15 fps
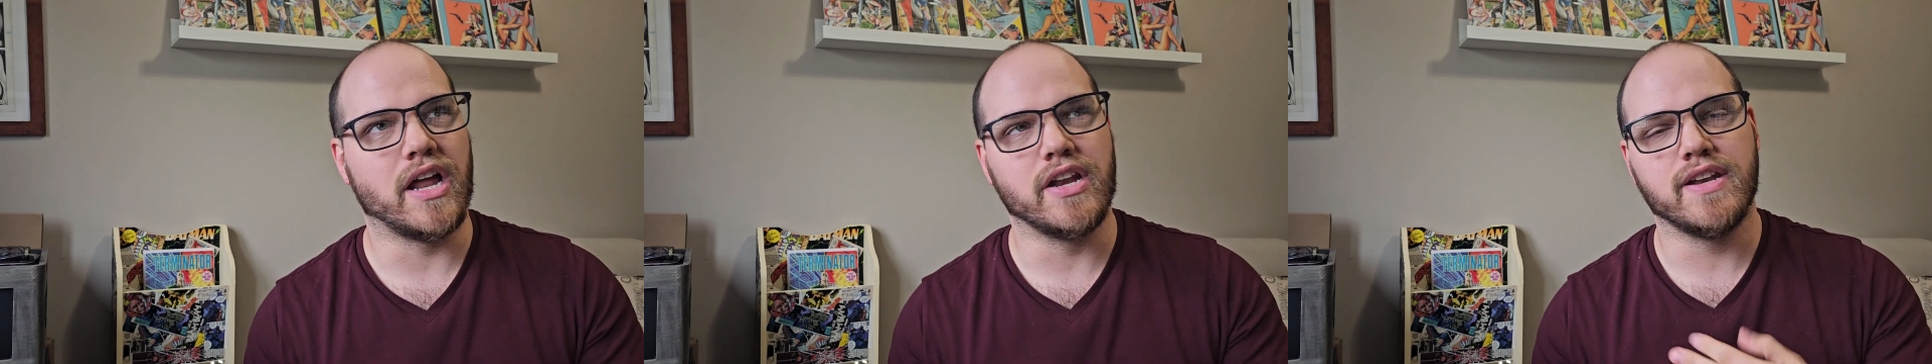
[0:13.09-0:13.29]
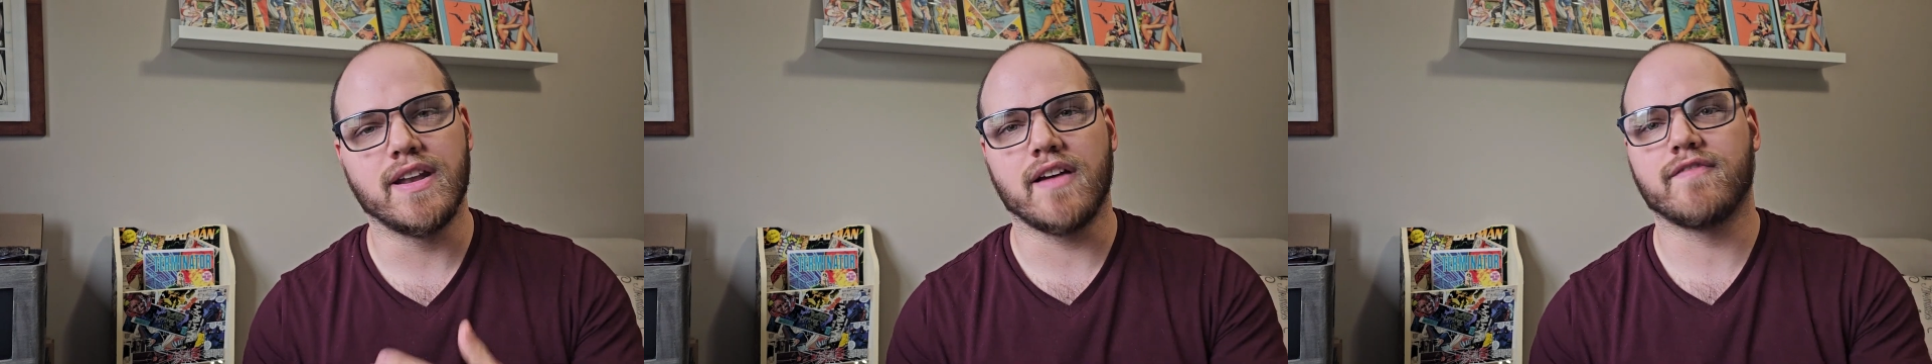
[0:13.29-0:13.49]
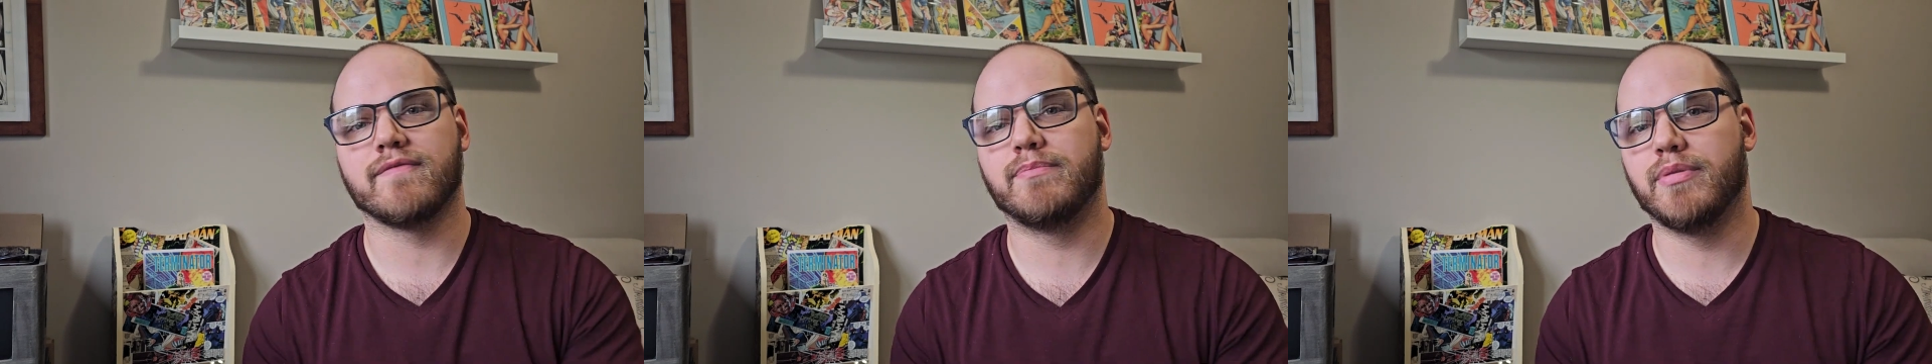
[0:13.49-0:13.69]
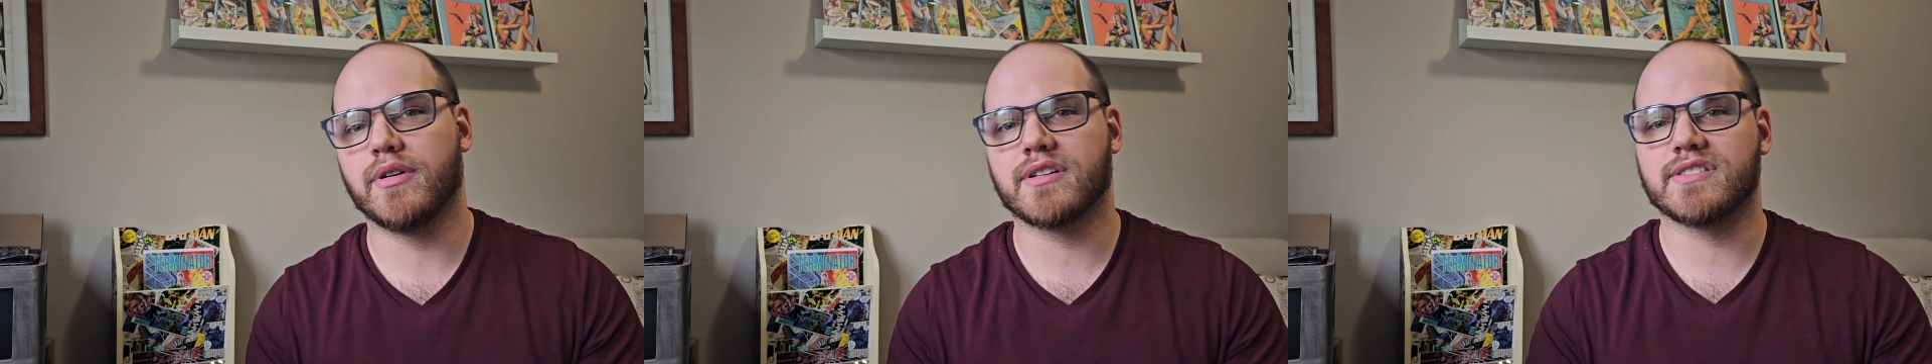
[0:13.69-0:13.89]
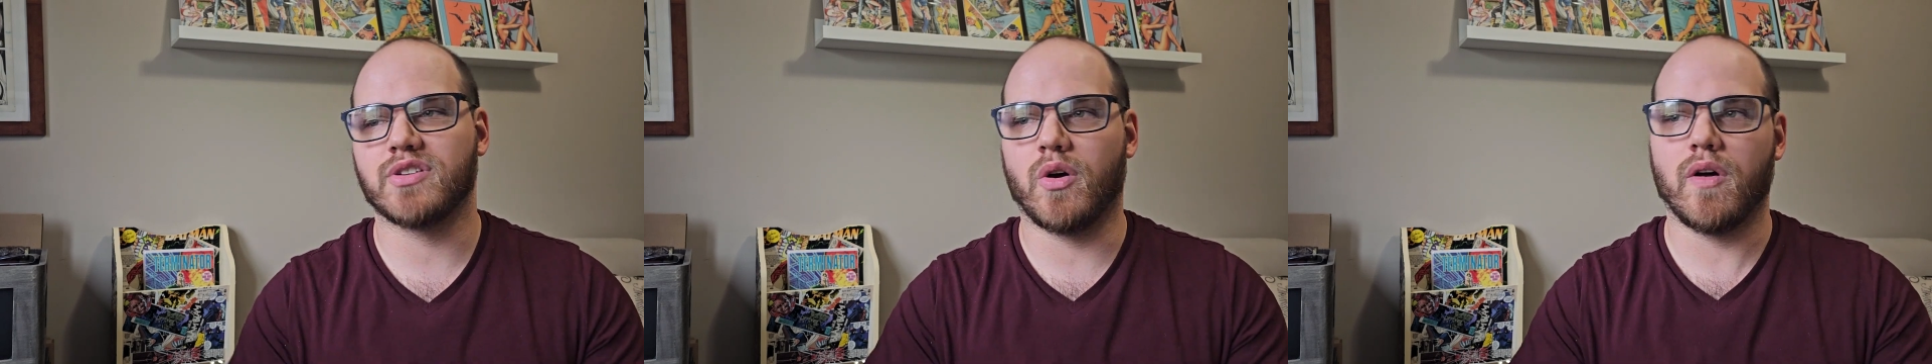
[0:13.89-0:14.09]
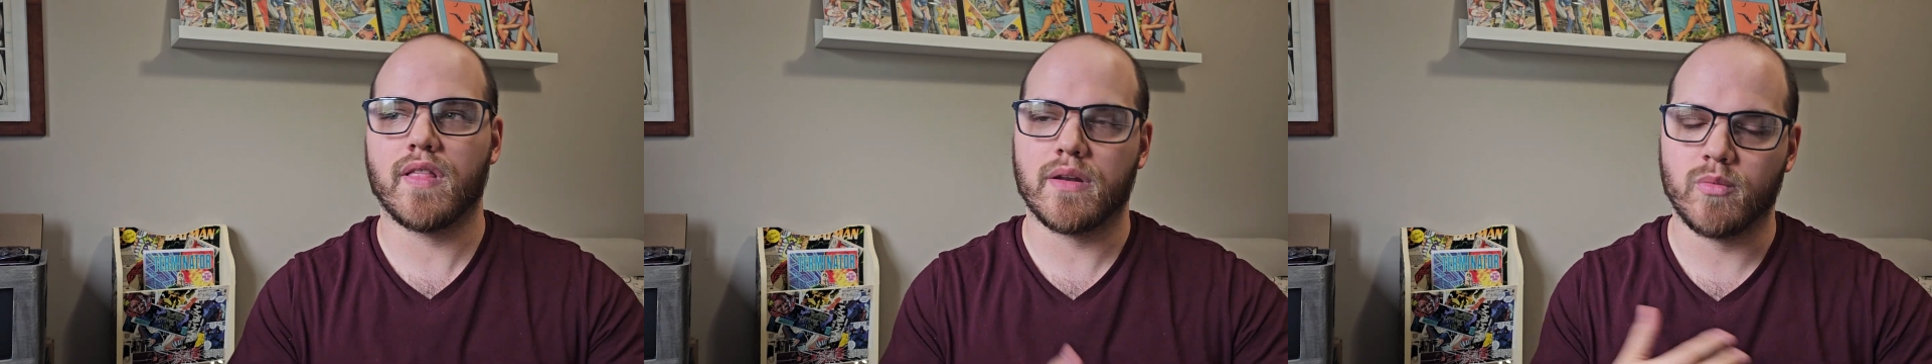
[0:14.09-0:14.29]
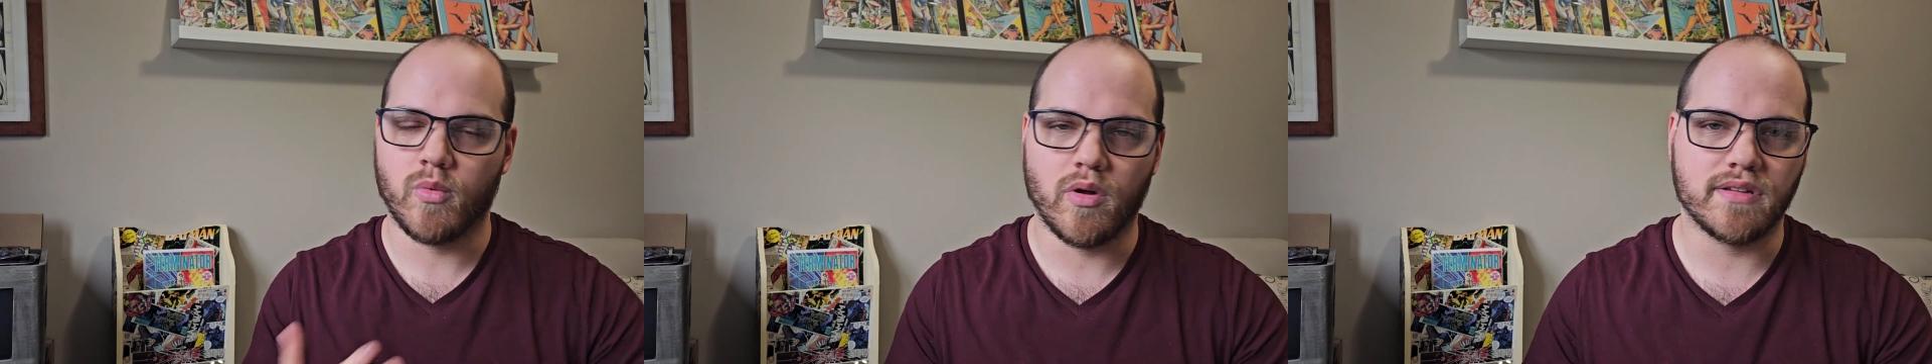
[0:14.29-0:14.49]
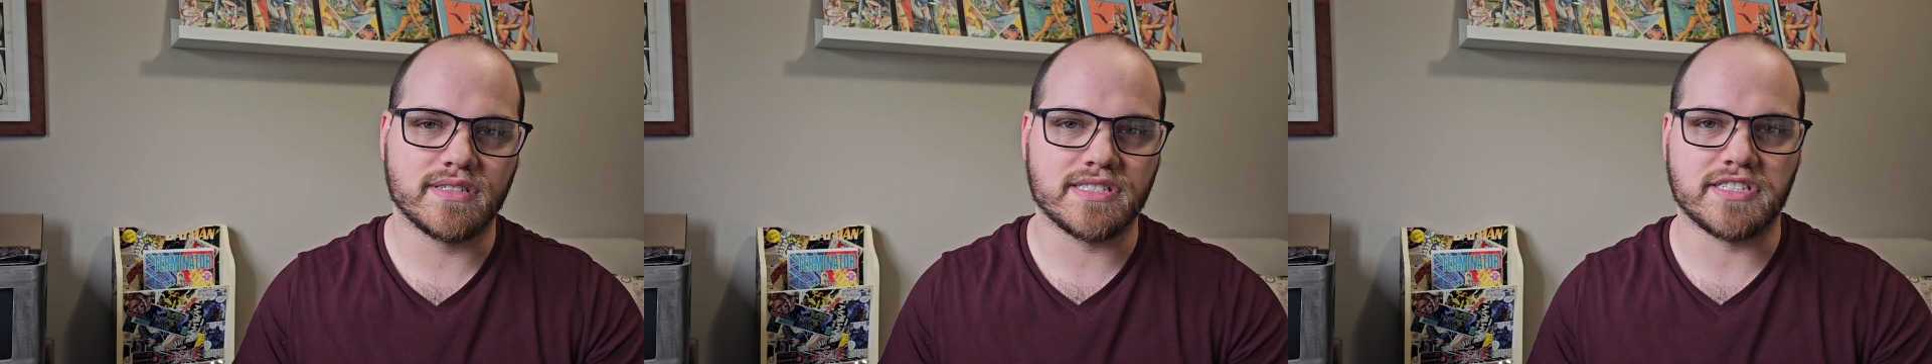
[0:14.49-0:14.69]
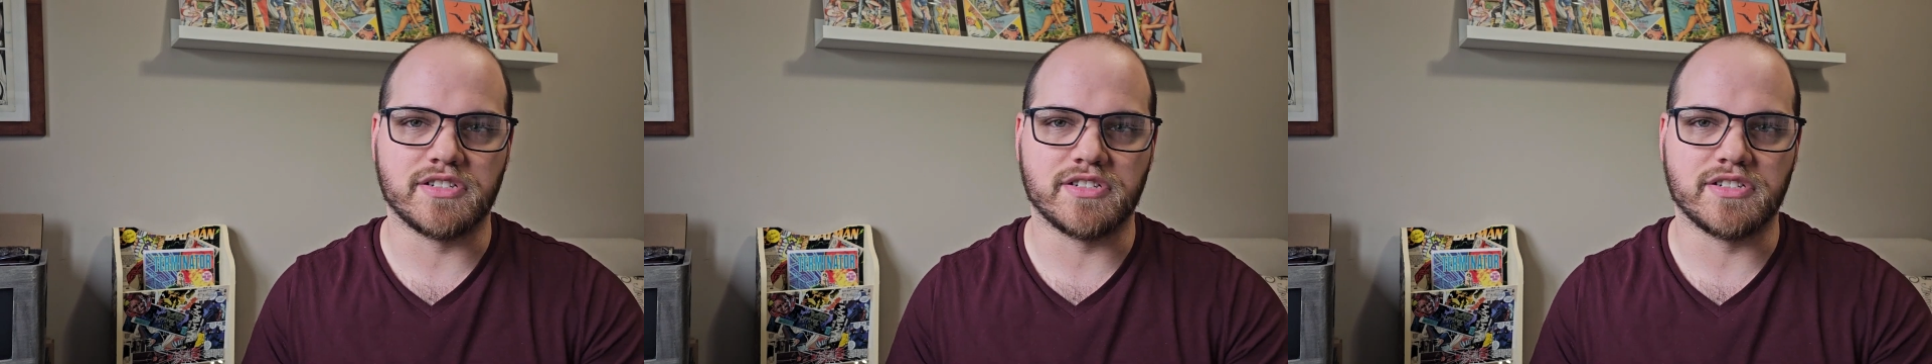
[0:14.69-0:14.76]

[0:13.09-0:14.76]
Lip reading: enough books all at once